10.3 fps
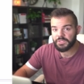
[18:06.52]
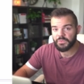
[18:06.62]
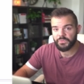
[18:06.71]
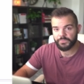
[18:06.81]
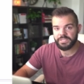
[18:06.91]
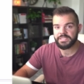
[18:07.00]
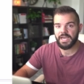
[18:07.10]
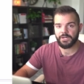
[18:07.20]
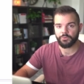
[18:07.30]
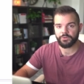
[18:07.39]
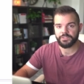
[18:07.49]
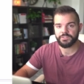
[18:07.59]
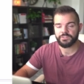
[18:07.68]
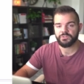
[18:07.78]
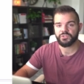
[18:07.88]
into three
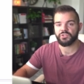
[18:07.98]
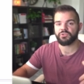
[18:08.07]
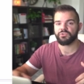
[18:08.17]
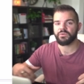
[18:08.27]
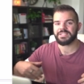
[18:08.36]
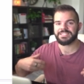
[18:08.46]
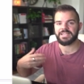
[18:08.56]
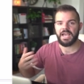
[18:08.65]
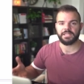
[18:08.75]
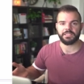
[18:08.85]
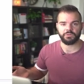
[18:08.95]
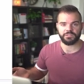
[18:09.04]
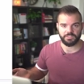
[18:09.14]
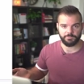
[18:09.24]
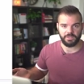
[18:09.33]
categories so you know exactly
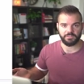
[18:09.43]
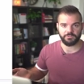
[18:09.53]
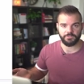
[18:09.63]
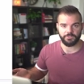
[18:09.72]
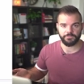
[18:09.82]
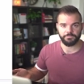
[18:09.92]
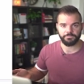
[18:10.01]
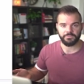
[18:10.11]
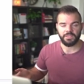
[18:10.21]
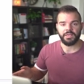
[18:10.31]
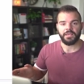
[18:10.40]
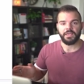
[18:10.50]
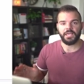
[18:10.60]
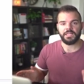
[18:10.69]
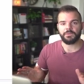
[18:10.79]
what's expected of you.
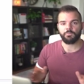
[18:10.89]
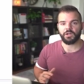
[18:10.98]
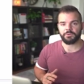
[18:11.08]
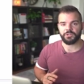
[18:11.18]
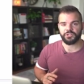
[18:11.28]
And then what I'm gonna